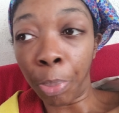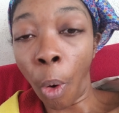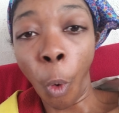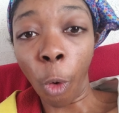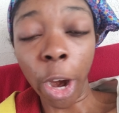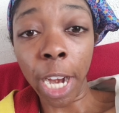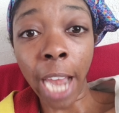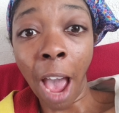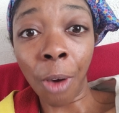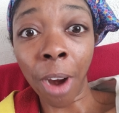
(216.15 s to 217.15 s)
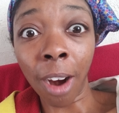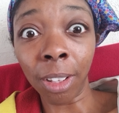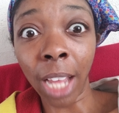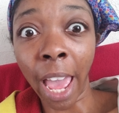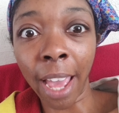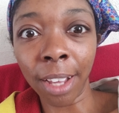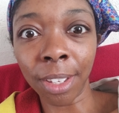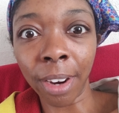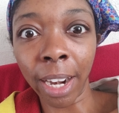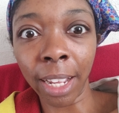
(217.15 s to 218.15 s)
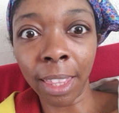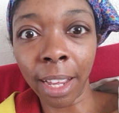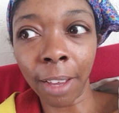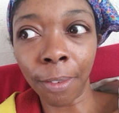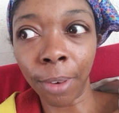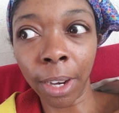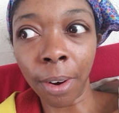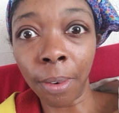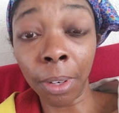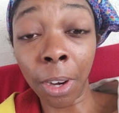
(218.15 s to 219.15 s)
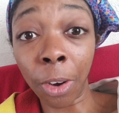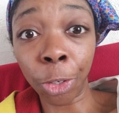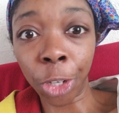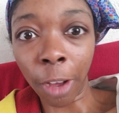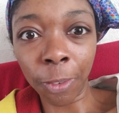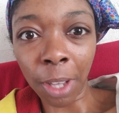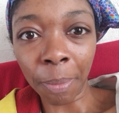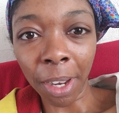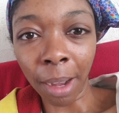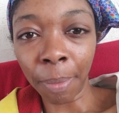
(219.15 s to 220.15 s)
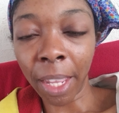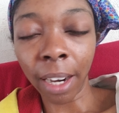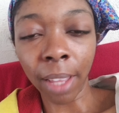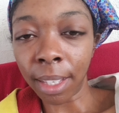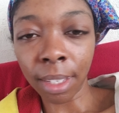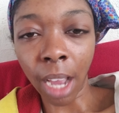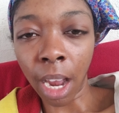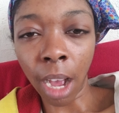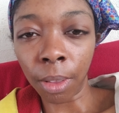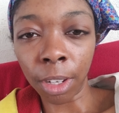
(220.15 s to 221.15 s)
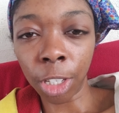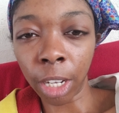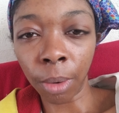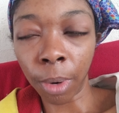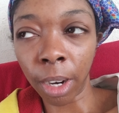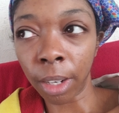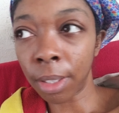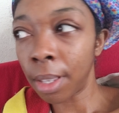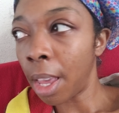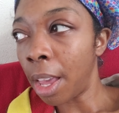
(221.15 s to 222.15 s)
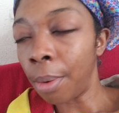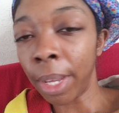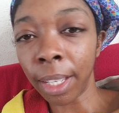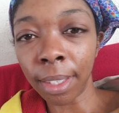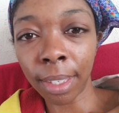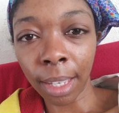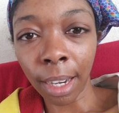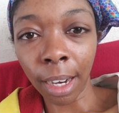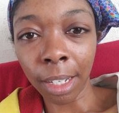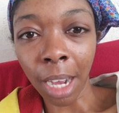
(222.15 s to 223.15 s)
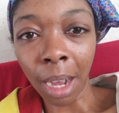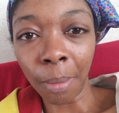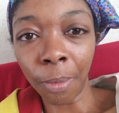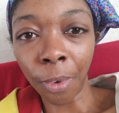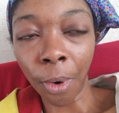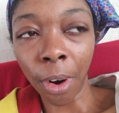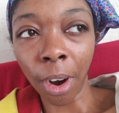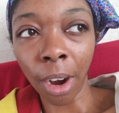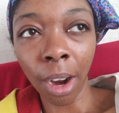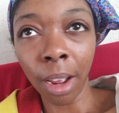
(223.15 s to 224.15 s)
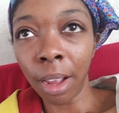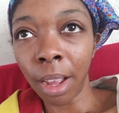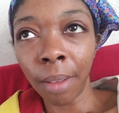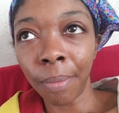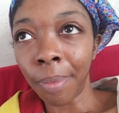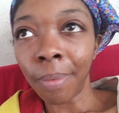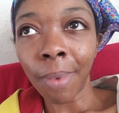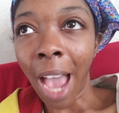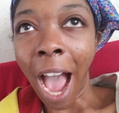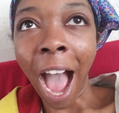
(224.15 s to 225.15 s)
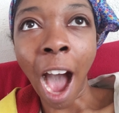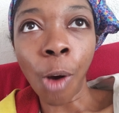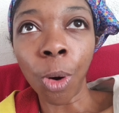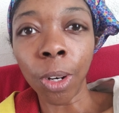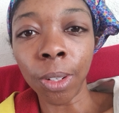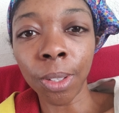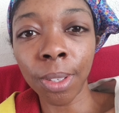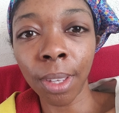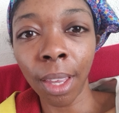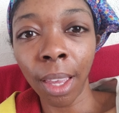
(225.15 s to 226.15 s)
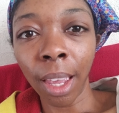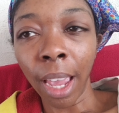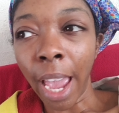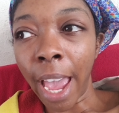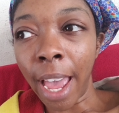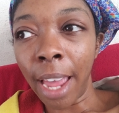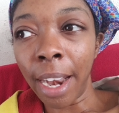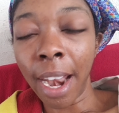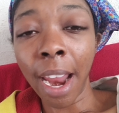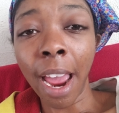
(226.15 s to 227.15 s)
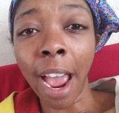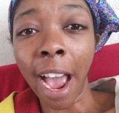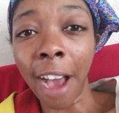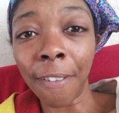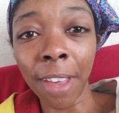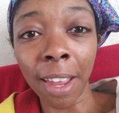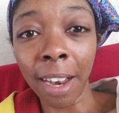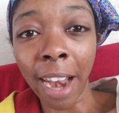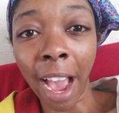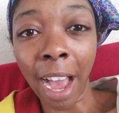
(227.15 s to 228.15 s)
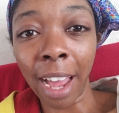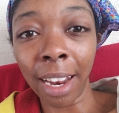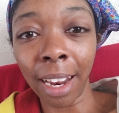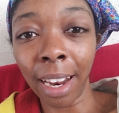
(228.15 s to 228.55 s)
pouring down our legs or anything. If we don't, you know, shove something up there, that's not how this shit works. We can sit in a tub for hours and have it not